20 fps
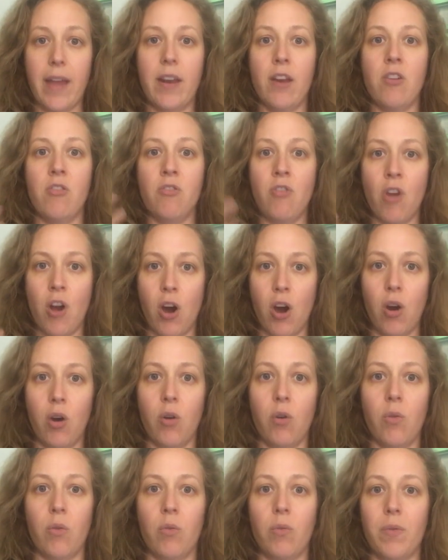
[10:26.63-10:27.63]

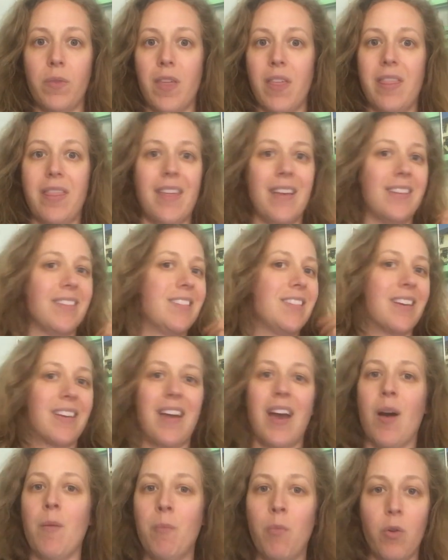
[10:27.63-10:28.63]
know the things that
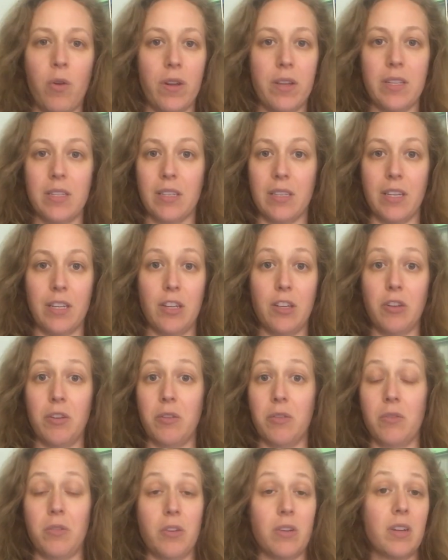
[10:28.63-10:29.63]
come more easily to
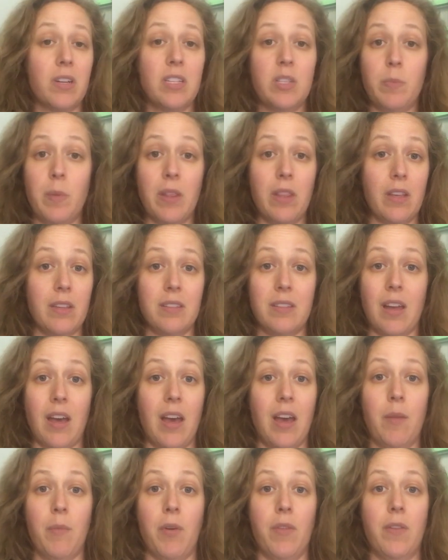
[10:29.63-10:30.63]
you. You're going to spend less
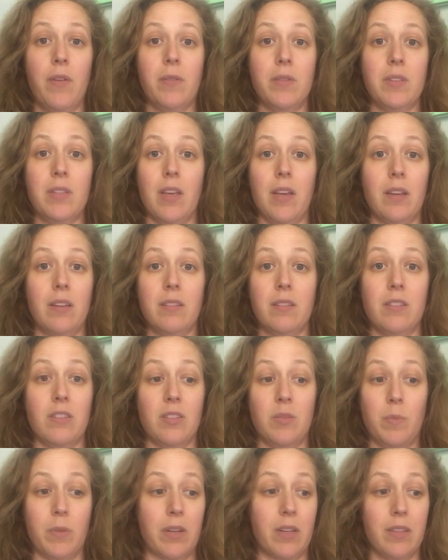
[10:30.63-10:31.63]
time on those things
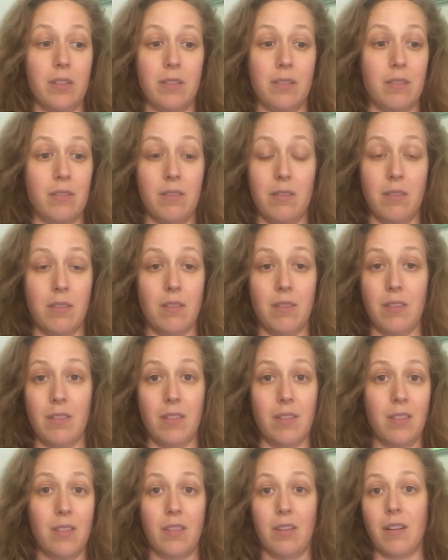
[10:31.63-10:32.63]
just because
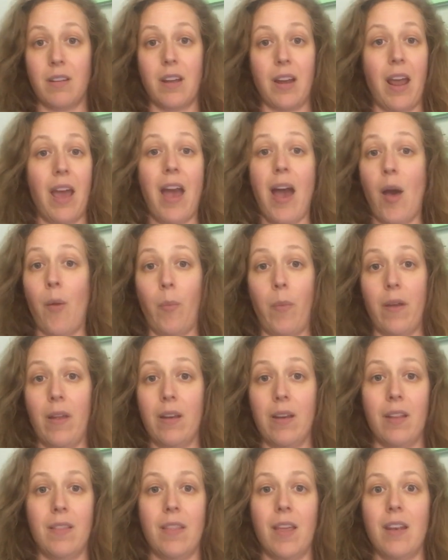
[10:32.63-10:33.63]
they're going to
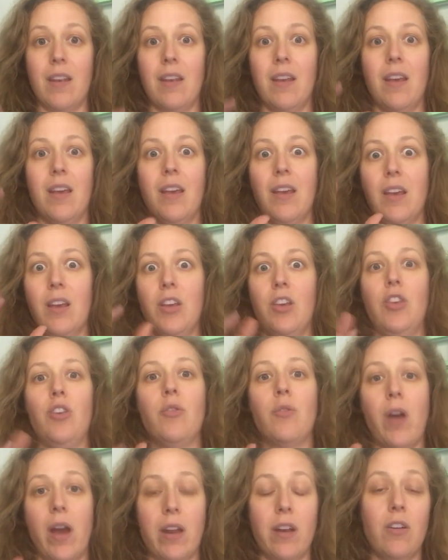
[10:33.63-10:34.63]
happen. And then you
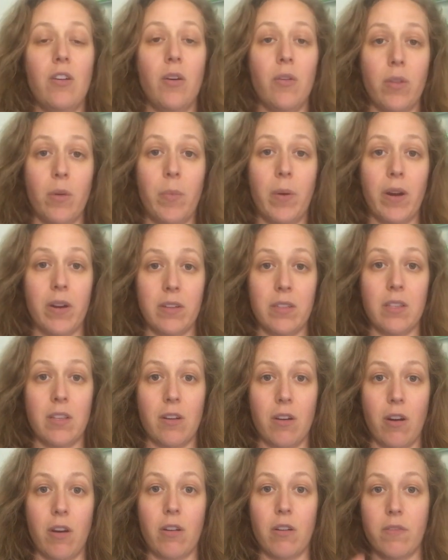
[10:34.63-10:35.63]
kind of know the parts that are
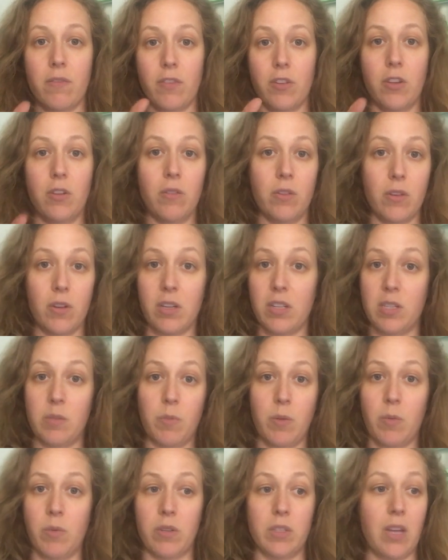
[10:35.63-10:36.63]
harder for you. You're going to
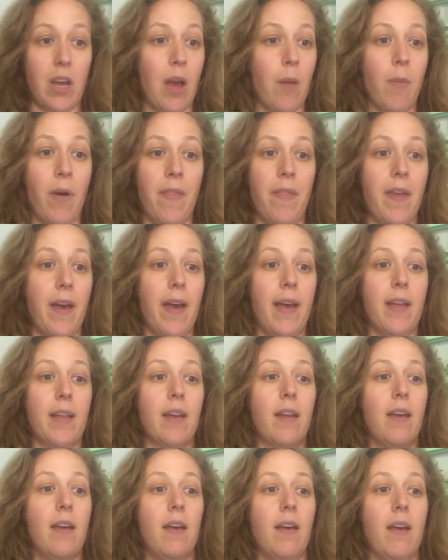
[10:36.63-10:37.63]
spend more time on that.
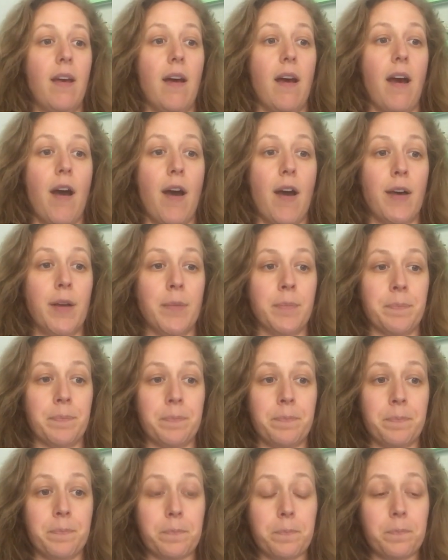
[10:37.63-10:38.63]

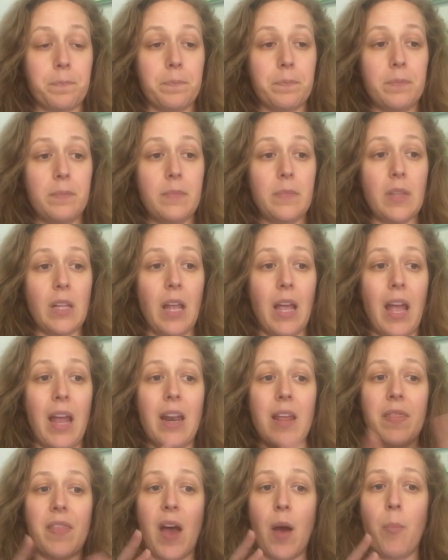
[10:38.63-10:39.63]
And
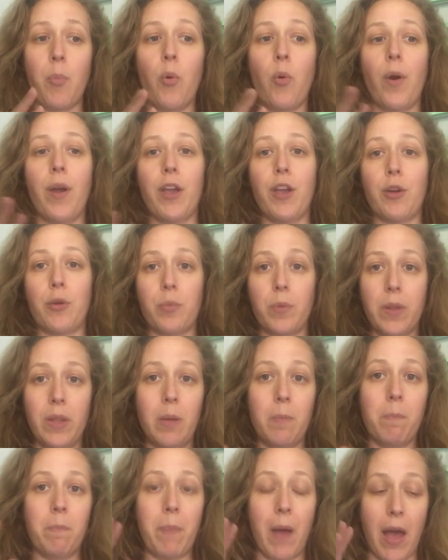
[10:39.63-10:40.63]
at that point, you're really
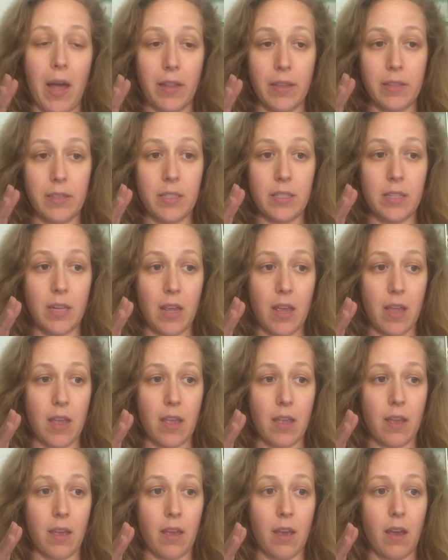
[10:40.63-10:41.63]

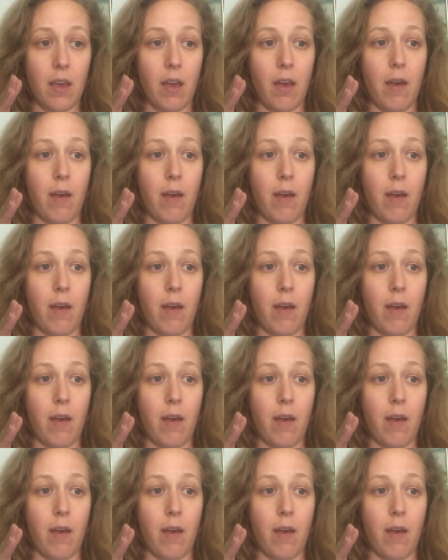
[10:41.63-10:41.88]
balancing